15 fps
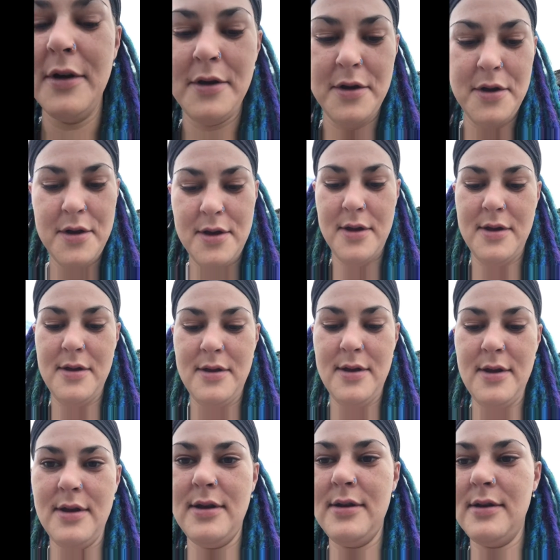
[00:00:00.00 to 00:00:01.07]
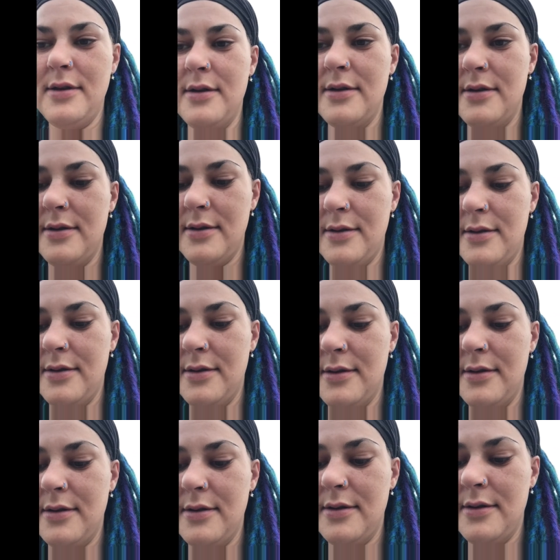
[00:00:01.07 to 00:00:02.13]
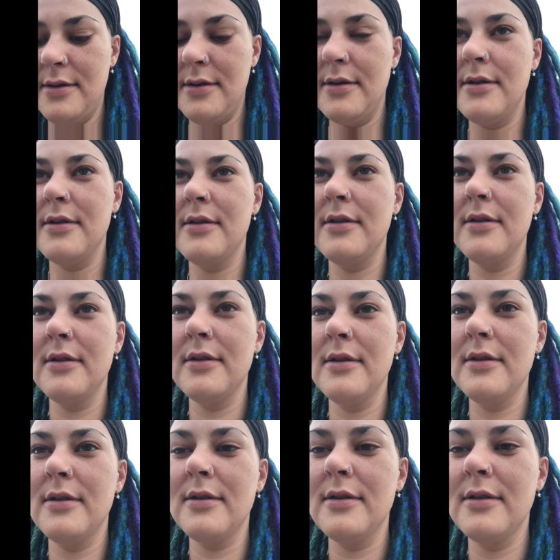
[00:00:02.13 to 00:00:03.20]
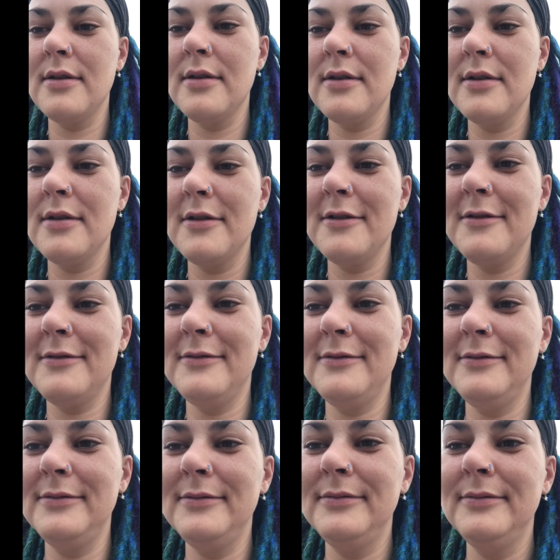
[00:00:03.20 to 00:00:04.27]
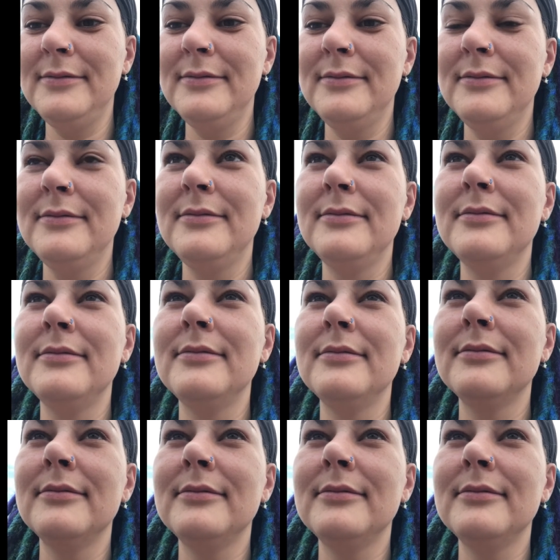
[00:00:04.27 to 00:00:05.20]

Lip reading: Nothing is said.